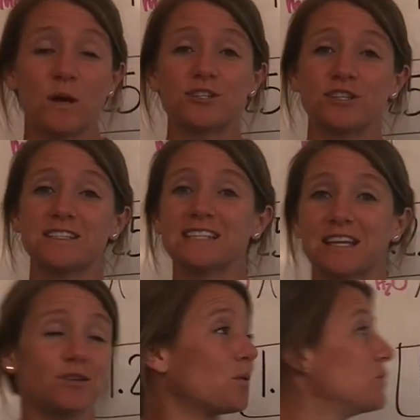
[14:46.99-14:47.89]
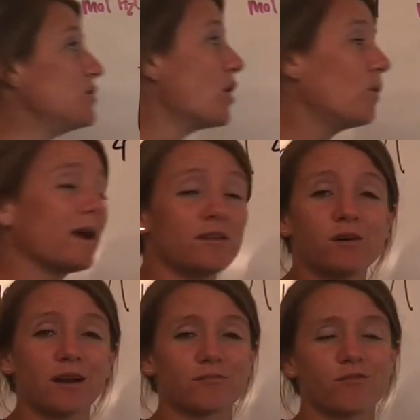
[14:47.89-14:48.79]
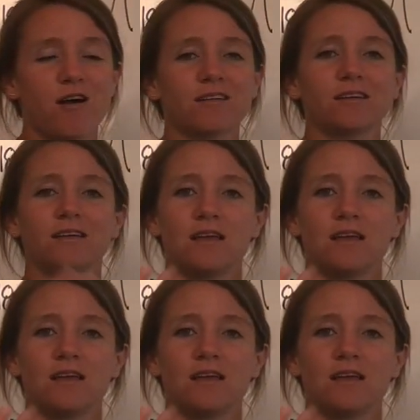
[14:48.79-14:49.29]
questions, like you don't know why you got it wrong,